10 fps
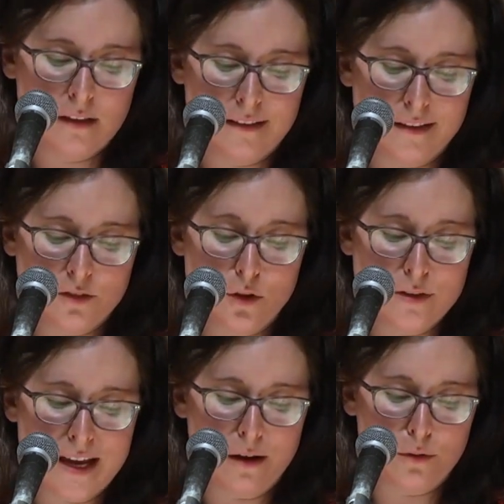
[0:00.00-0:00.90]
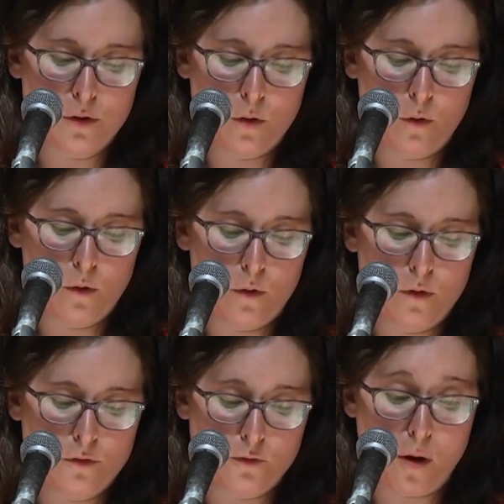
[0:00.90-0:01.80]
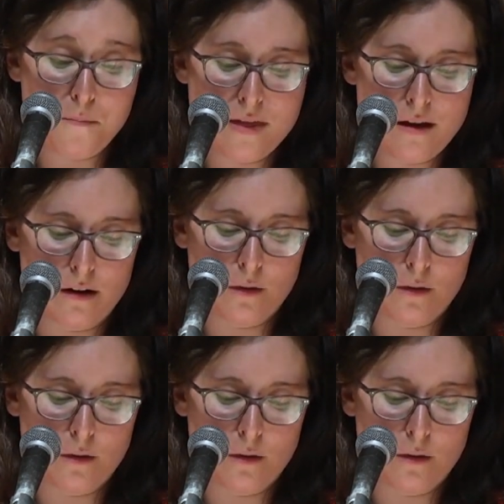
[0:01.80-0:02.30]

Let's go down from there,